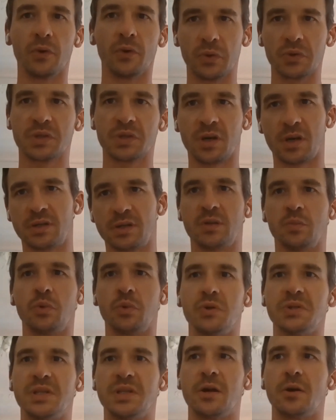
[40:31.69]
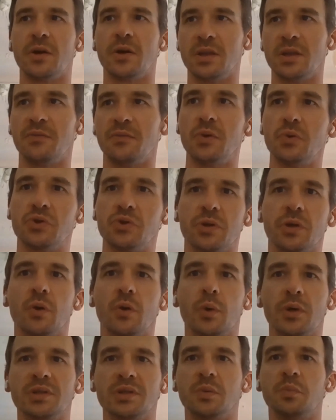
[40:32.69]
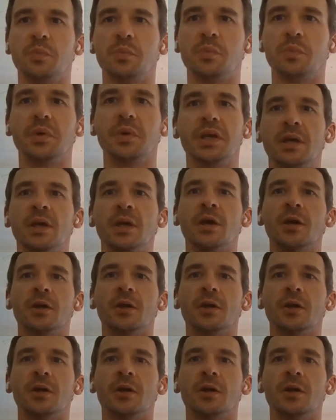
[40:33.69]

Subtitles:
for those customers that are in the future going to be